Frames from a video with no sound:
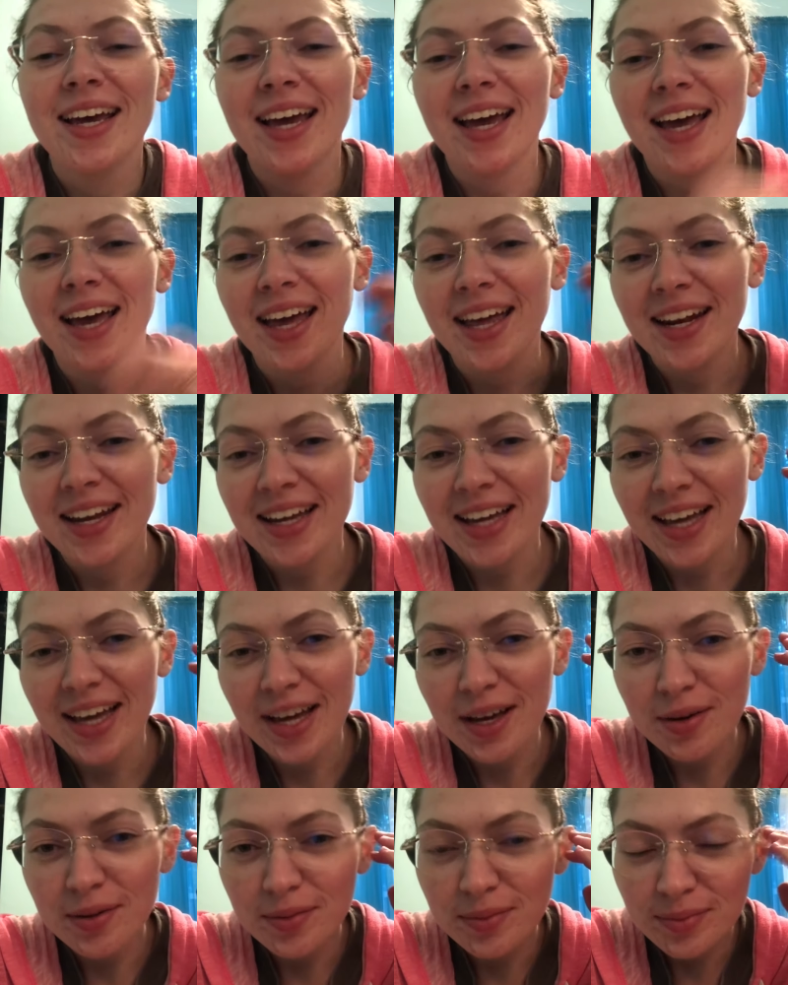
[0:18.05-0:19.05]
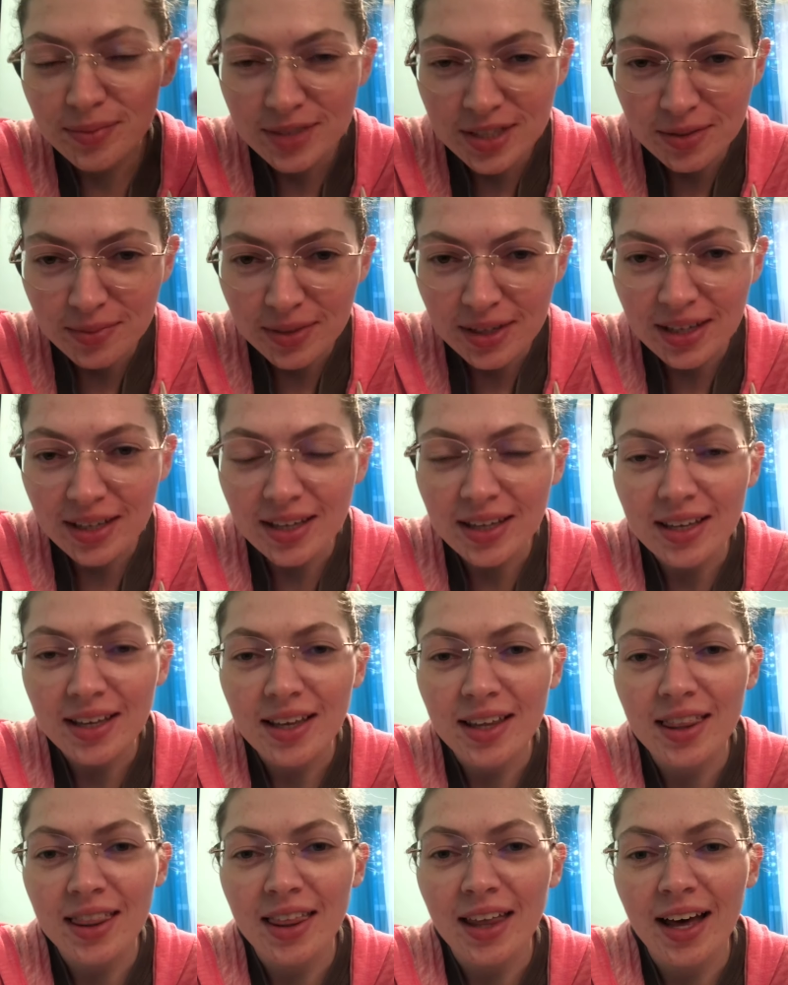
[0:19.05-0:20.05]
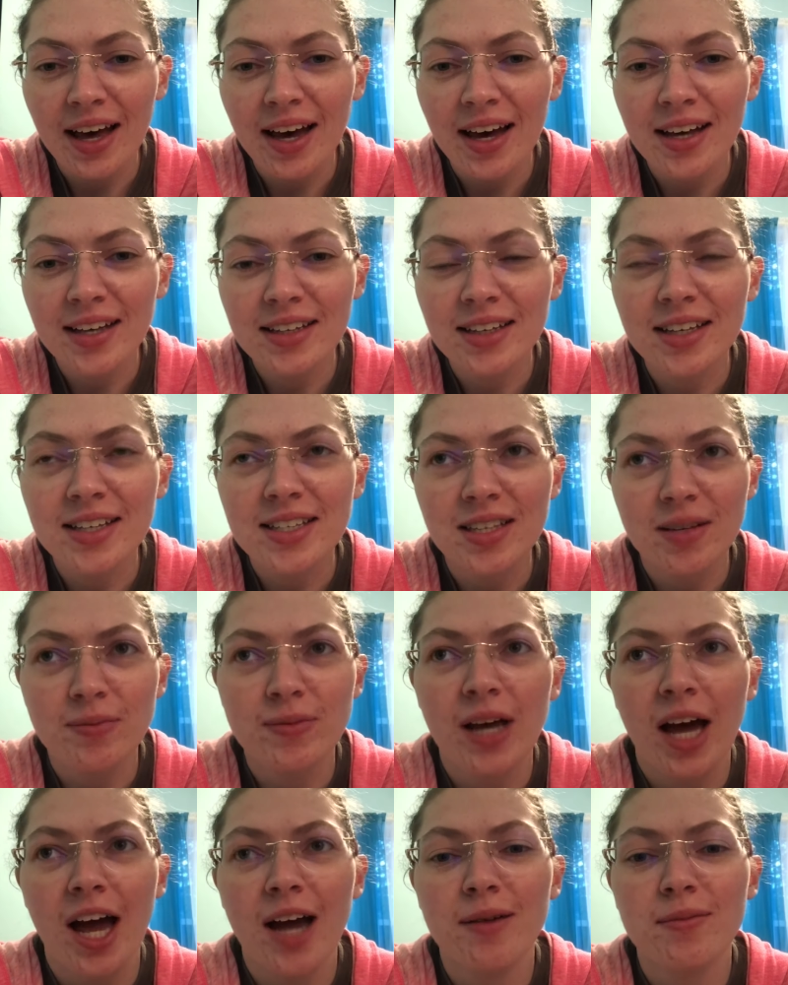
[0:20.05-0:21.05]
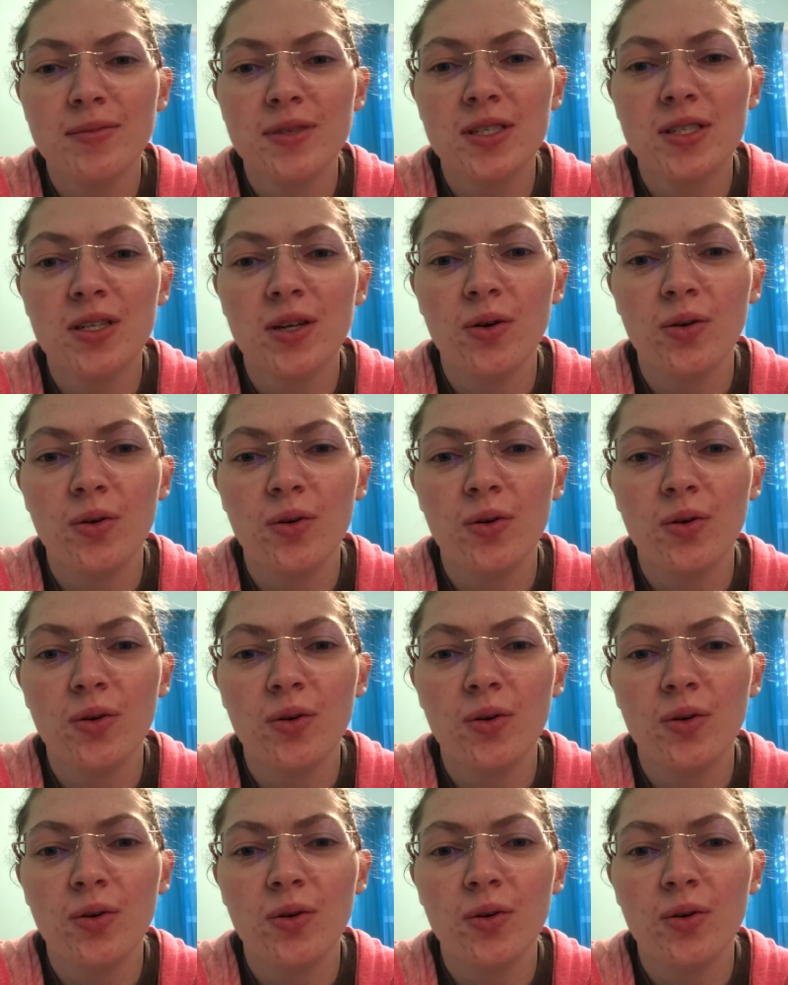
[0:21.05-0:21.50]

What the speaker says: and it came to me that like sometimes,